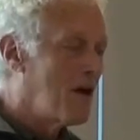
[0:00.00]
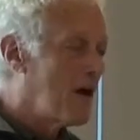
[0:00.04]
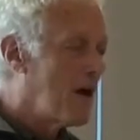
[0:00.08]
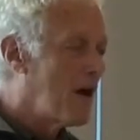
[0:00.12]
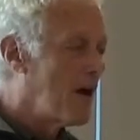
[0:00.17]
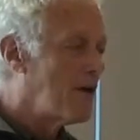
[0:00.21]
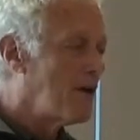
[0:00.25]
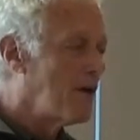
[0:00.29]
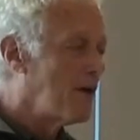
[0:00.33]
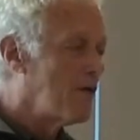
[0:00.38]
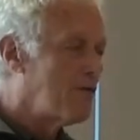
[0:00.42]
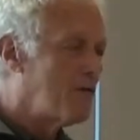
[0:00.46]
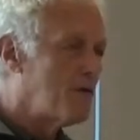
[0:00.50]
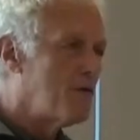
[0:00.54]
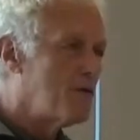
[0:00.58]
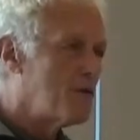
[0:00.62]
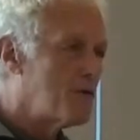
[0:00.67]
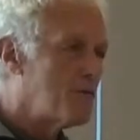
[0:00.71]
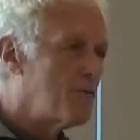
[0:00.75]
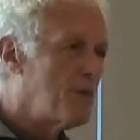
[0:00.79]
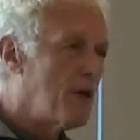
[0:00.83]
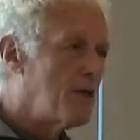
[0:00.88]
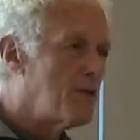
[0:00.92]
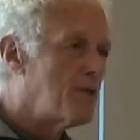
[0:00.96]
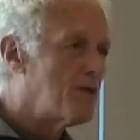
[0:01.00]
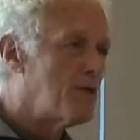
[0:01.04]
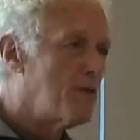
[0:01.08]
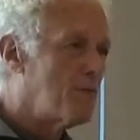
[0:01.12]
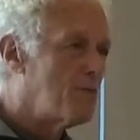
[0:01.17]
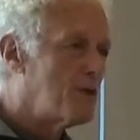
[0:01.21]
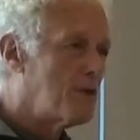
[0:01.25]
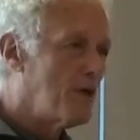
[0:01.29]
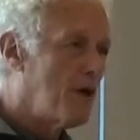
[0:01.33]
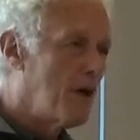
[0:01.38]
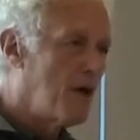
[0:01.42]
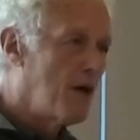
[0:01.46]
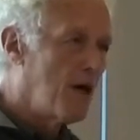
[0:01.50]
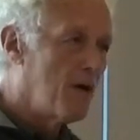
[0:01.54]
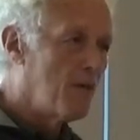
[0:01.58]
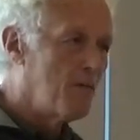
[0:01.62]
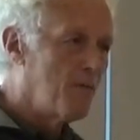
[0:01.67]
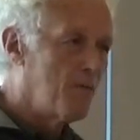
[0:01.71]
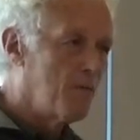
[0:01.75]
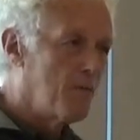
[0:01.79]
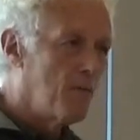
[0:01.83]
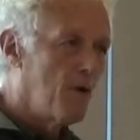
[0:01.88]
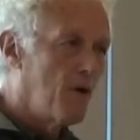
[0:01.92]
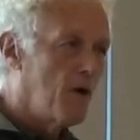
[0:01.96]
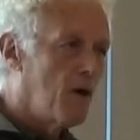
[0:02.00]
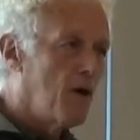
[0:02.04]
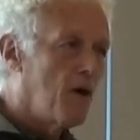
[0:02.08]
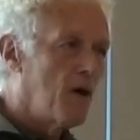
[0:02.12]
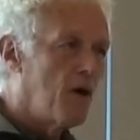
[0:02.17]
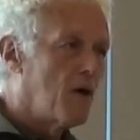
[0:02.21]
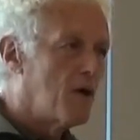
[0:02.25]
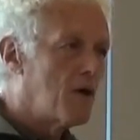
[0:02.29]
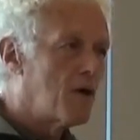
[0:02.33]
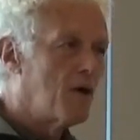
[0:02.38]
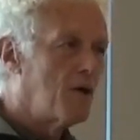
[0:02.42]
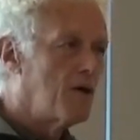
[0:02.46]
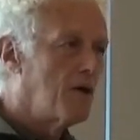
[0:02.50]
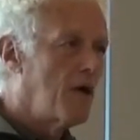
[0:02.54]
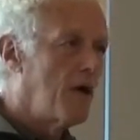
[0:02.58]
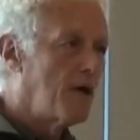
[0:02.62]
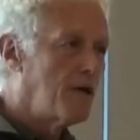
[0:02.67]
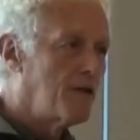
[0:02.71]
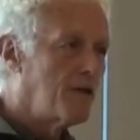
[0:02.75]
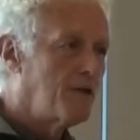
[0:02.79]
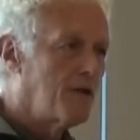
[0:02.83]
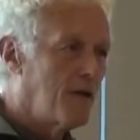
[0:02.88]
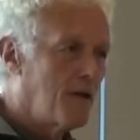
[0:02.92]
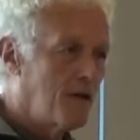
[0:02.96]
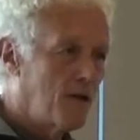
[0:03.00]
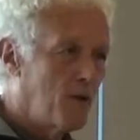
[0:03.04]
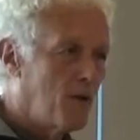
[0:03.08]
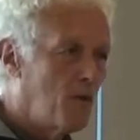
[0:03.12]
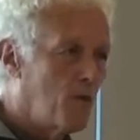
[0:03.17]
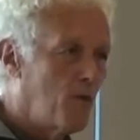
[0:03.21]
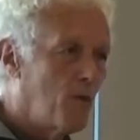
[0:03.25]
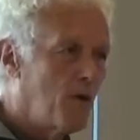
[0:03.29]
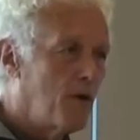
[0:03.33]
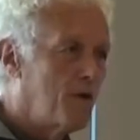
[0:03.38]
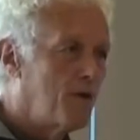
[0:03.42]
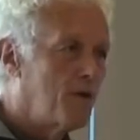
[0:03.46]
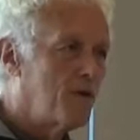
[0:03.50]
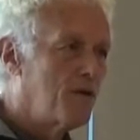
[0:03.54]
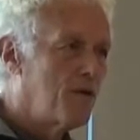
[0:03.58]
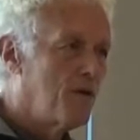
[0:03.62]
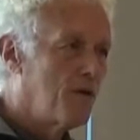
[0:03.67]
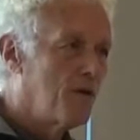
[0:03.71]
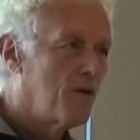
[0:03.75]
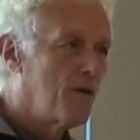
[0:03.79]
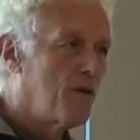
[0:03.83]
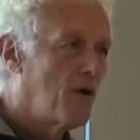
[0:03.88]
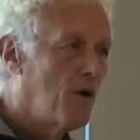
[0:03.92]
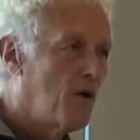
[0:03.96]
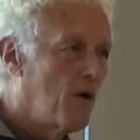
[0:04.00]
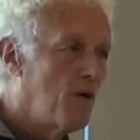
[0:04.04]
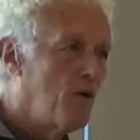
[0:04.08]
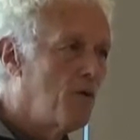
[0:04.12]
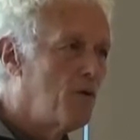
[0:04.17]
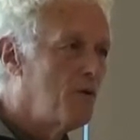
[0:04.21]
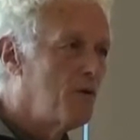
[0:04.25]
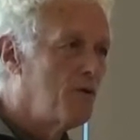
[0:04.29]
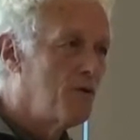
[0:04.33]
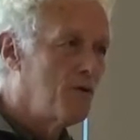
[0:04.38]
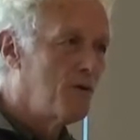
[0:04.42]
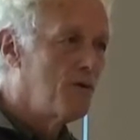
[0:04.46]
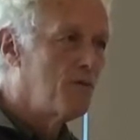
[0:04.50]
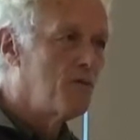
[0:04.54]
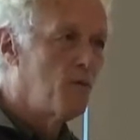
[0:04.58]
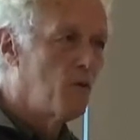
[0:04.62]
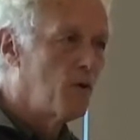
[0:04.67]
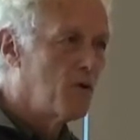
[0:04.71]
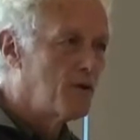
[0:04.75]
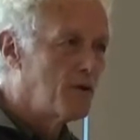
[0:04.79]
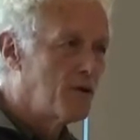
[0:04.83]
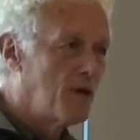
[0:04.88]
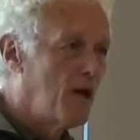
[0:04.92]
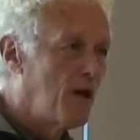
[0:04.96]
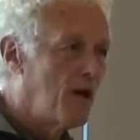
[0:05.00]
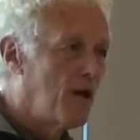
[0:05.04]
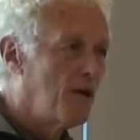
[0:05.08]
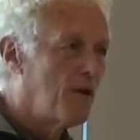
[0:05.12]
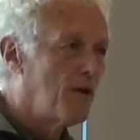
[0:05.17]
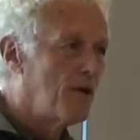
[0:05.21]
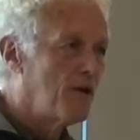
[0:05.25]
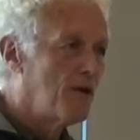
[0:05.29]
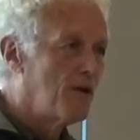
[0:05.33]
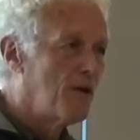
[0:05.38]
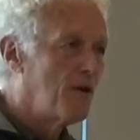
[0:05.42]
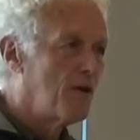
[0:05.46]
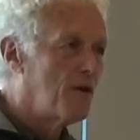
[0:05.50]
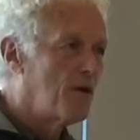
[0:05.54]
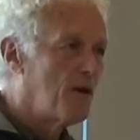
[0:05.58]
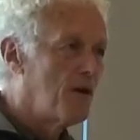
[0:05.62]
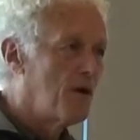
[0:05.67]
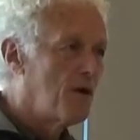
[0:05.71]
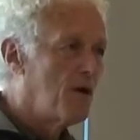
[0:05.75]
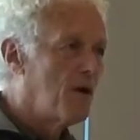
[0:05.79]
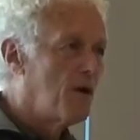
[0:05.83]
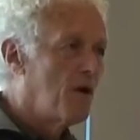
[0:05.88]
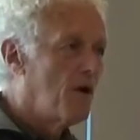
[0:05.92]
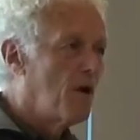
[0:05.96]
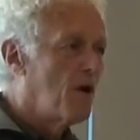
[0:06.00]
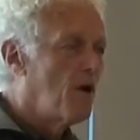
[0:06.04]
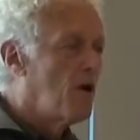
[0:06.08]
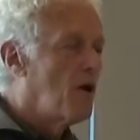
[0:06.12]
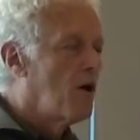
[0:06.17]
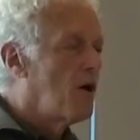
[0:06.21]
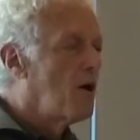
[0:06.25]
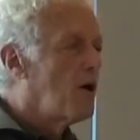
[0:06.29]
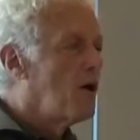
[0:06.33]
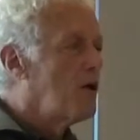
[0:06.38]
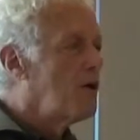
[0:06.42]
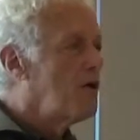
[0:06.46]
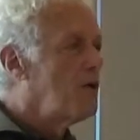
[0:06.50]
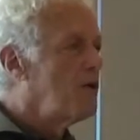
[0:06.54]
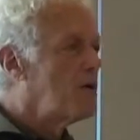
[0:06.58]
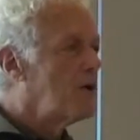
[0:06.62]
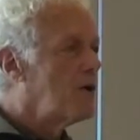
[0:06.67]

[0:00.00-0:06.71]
And if you spend some time connecting with your own mortality, you